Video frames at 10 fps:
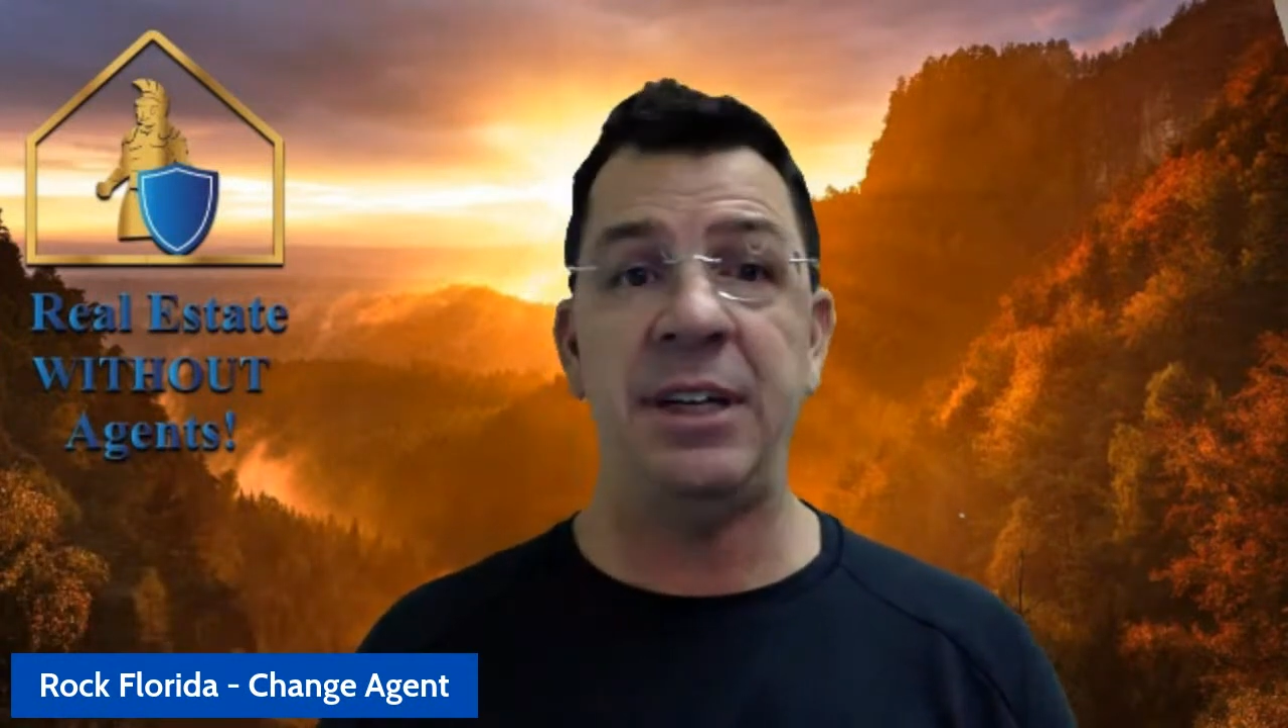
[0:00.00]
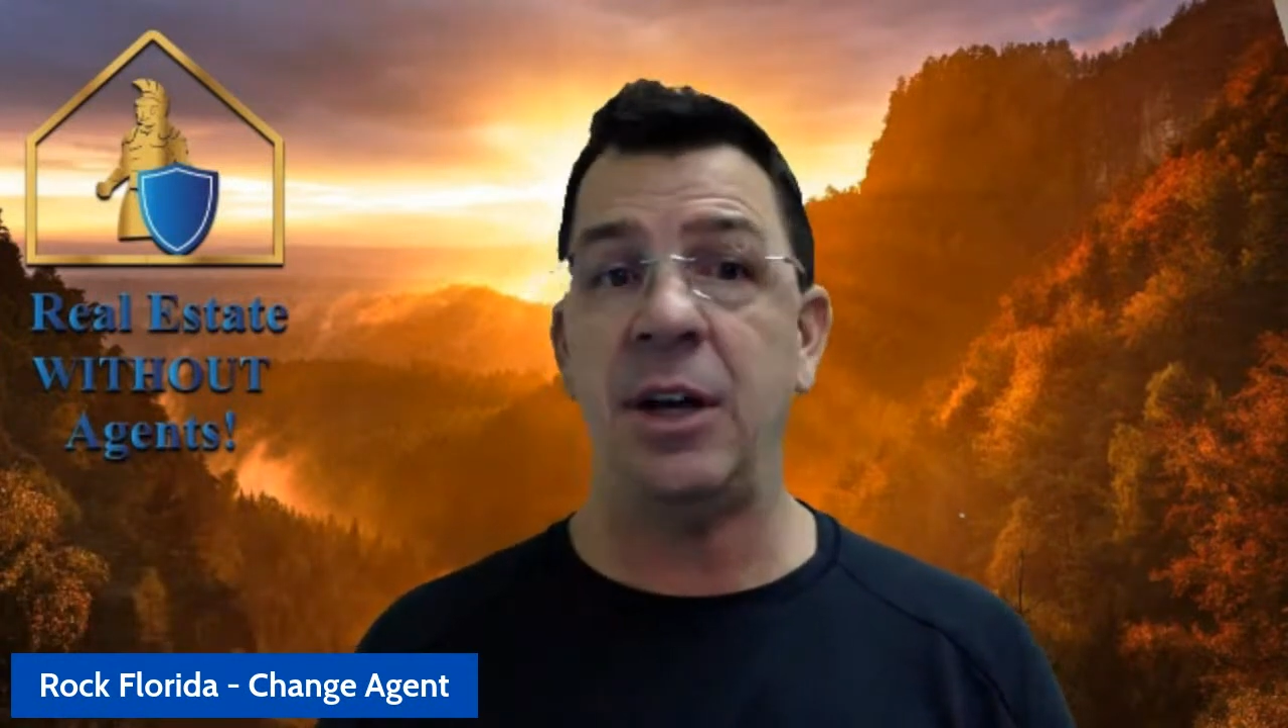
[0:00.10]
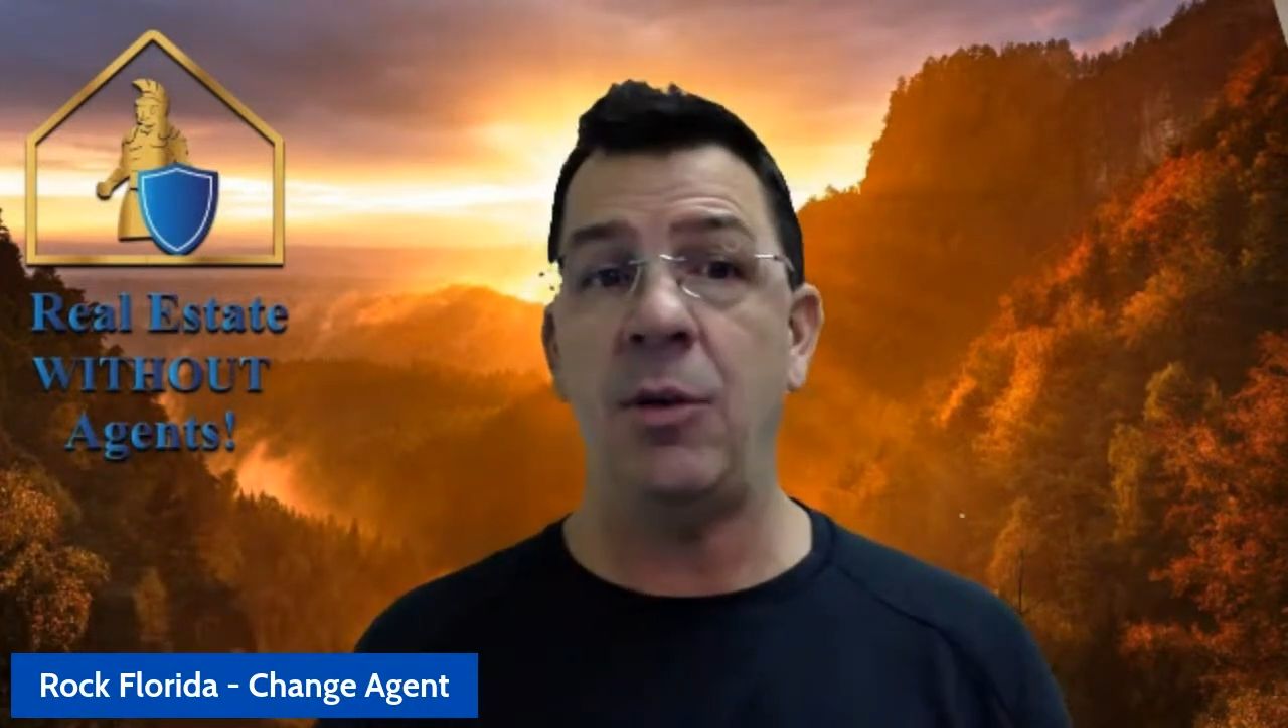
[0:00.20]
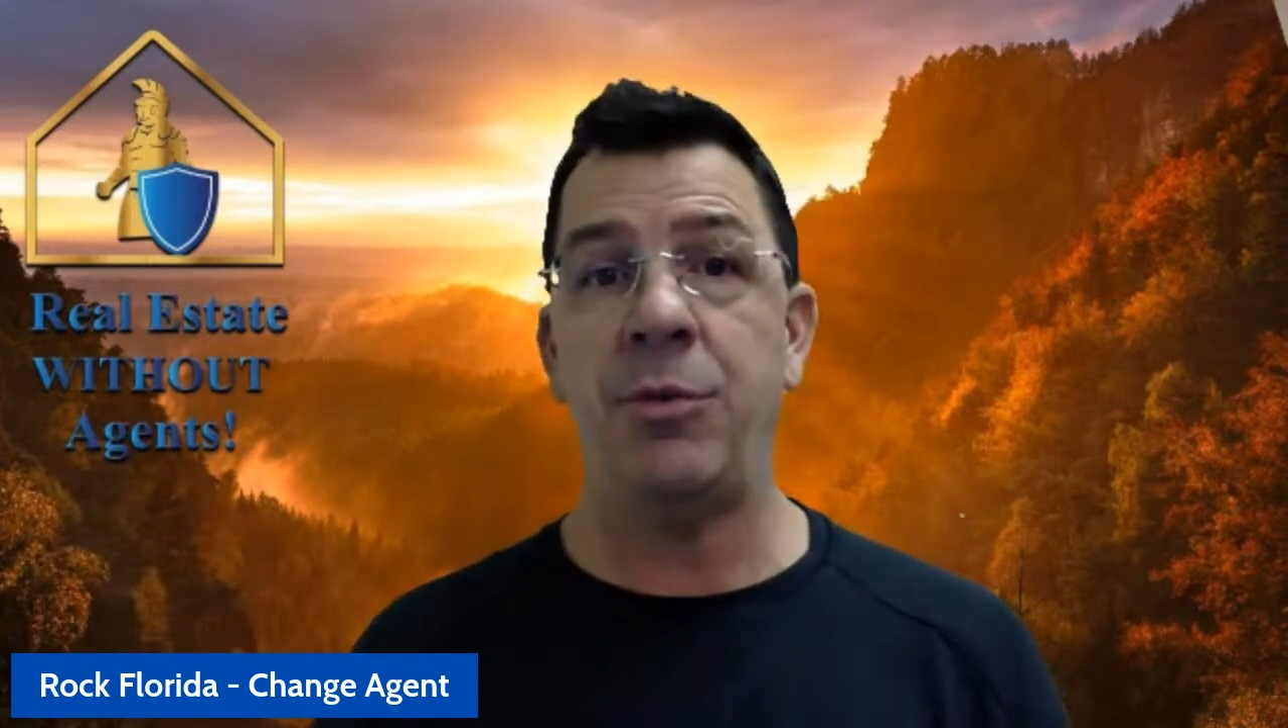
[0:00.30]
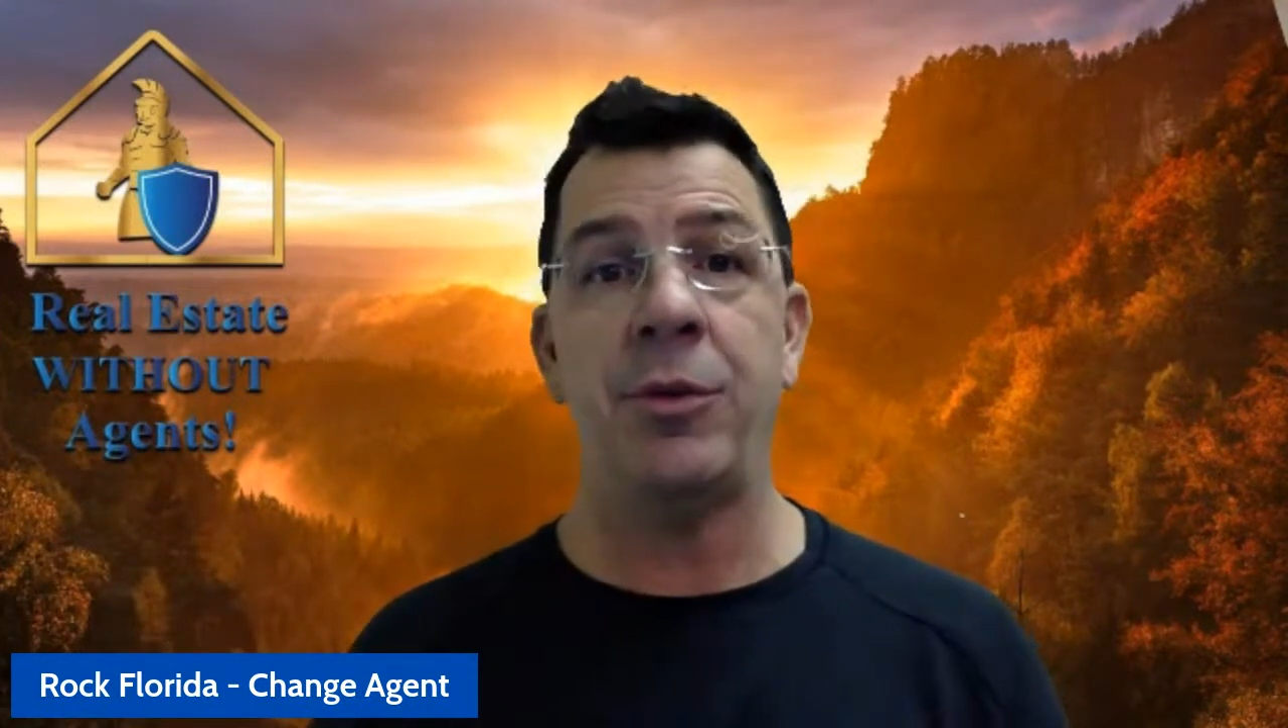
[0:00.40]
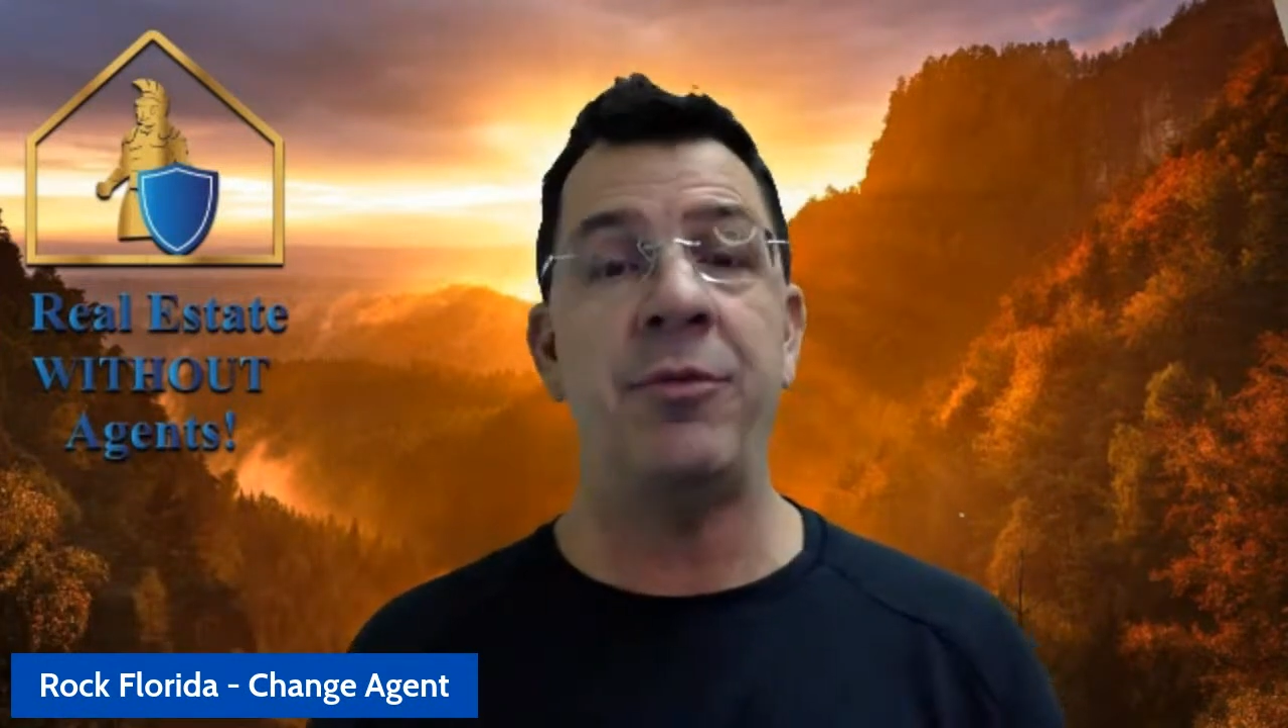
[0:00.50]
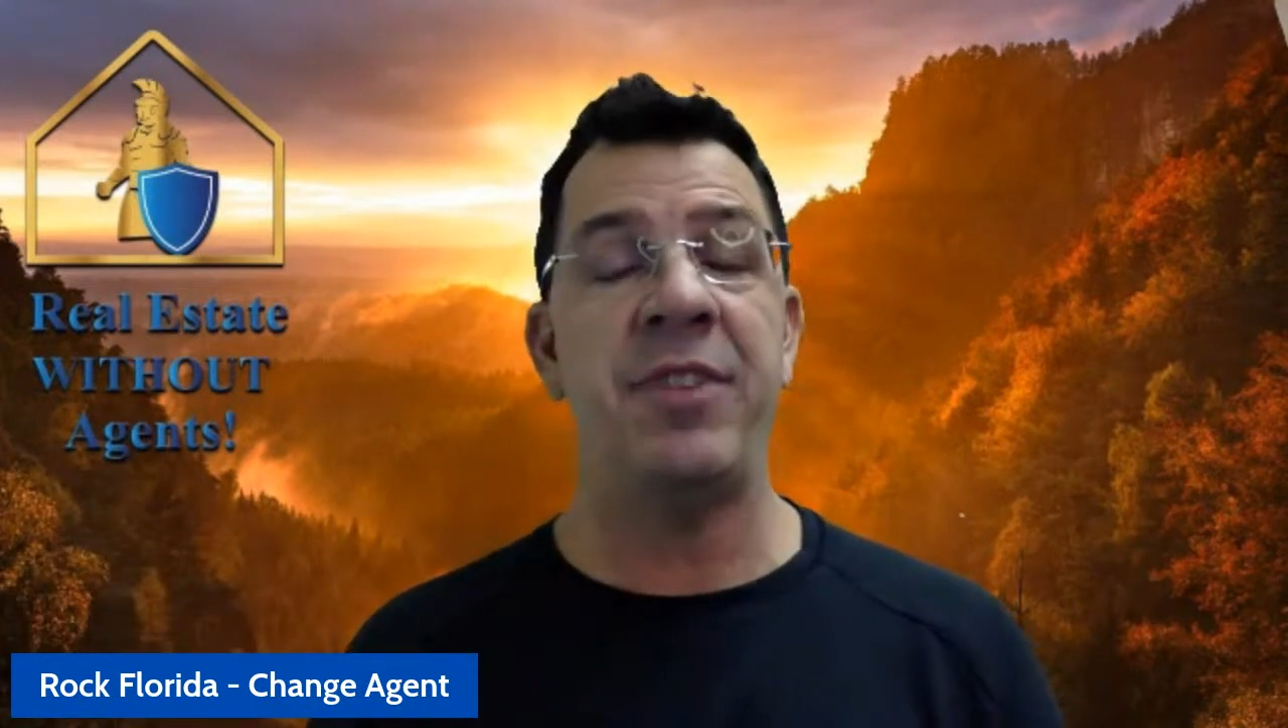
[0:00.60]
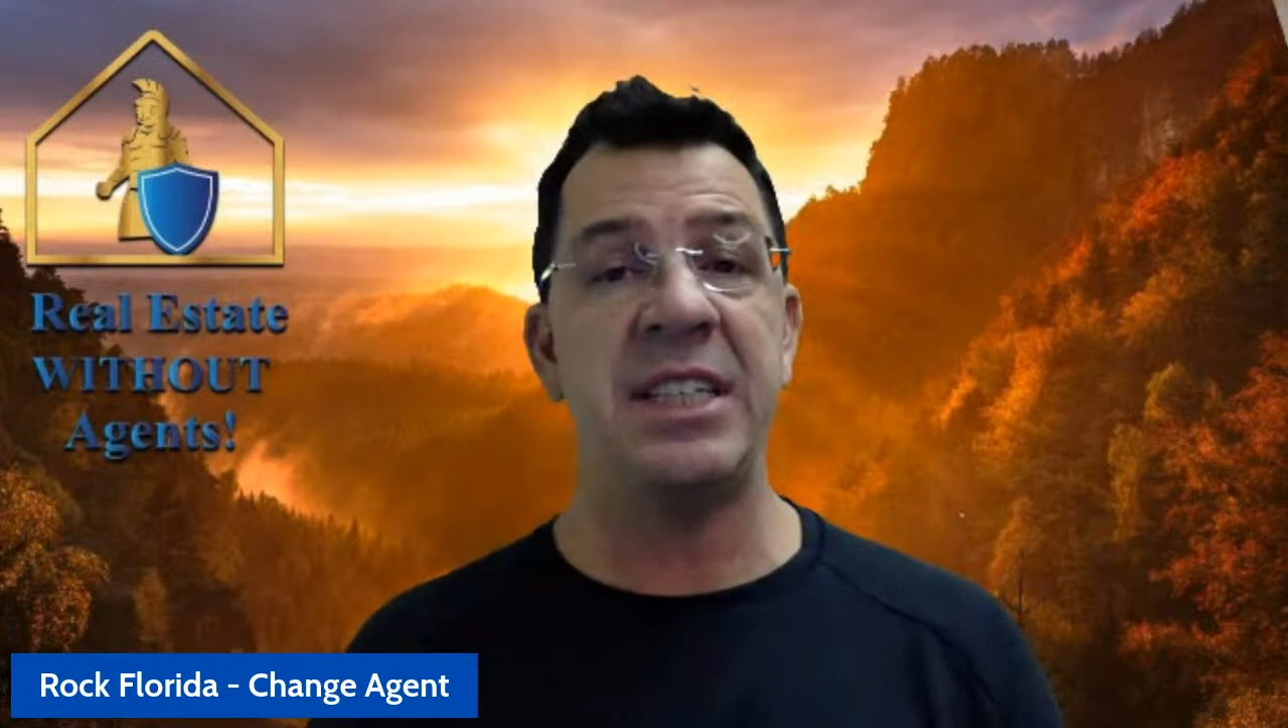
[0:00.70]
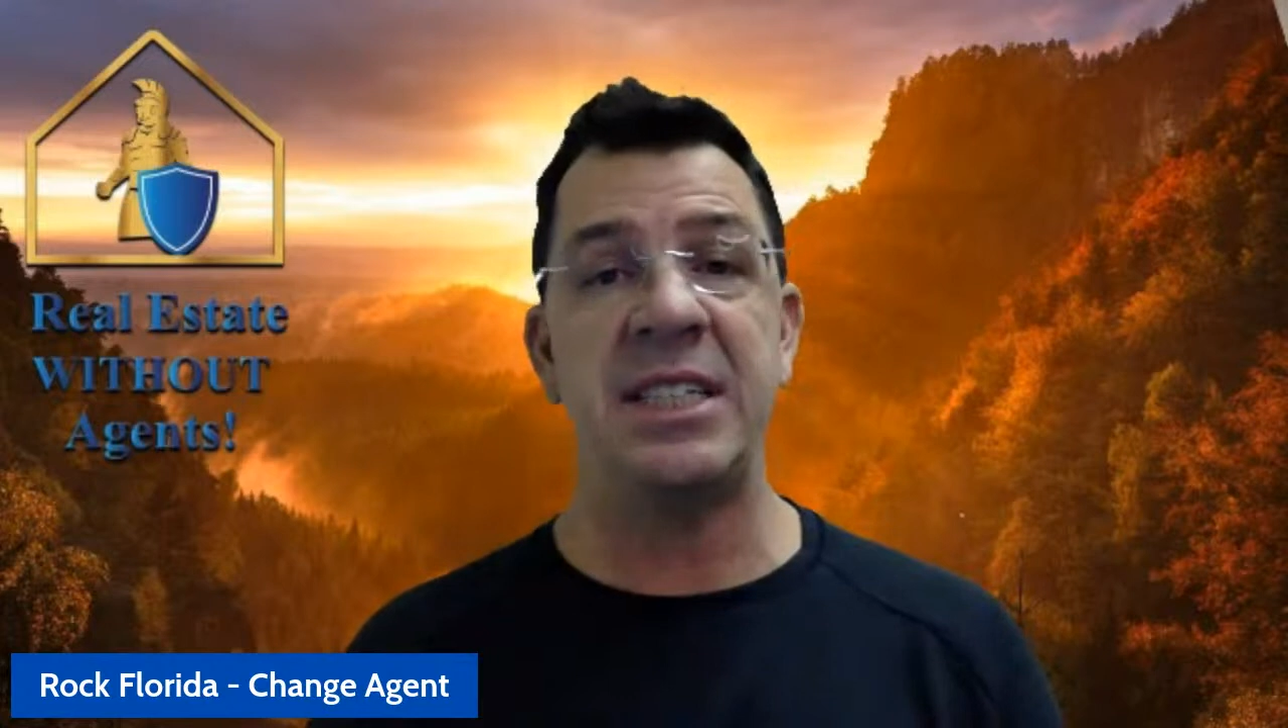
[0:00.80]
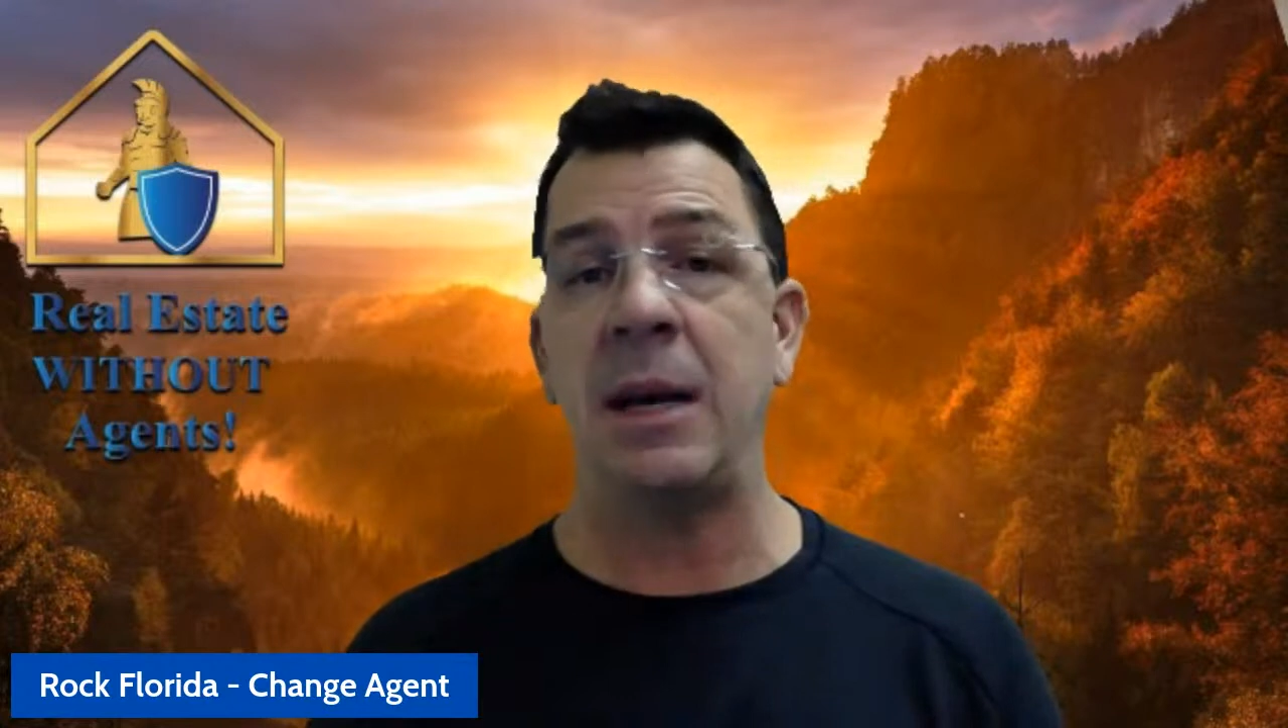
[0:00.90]
to go through
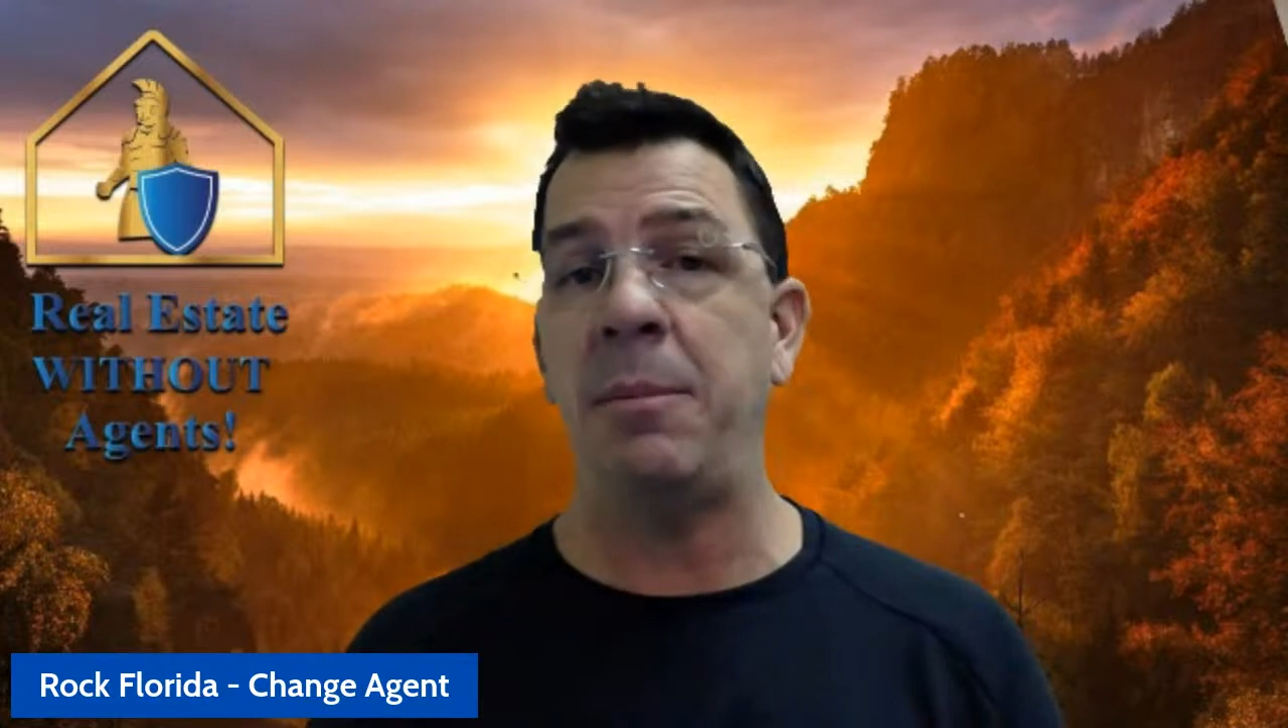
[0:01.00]
fixing